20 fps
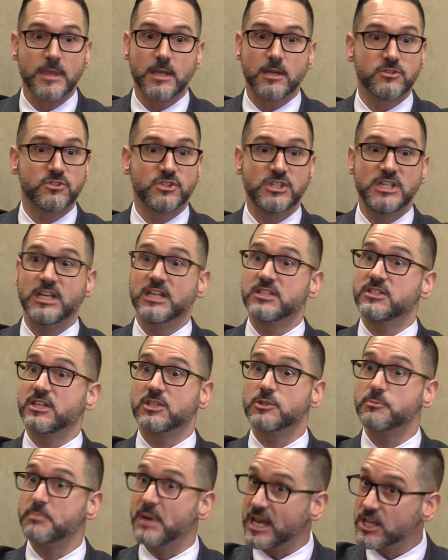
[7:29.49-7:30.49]
seeing its
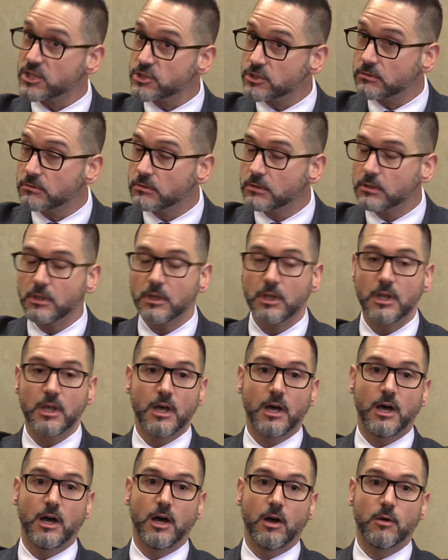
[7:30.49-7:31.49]
expansion.
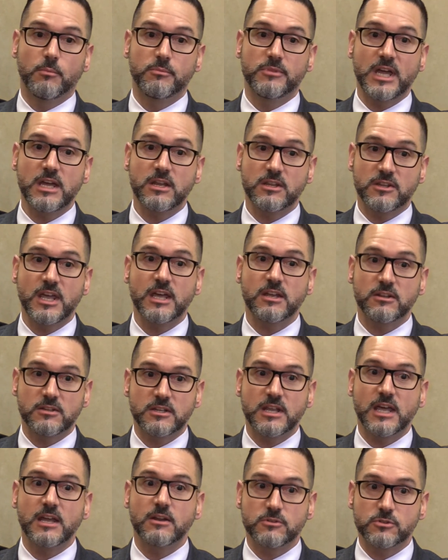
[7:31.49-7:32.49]

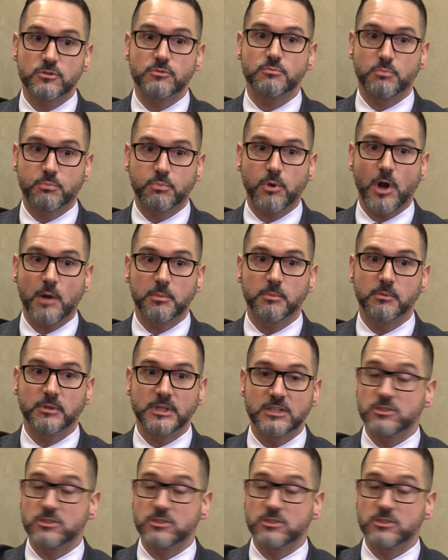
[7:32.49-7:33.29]
That is probably,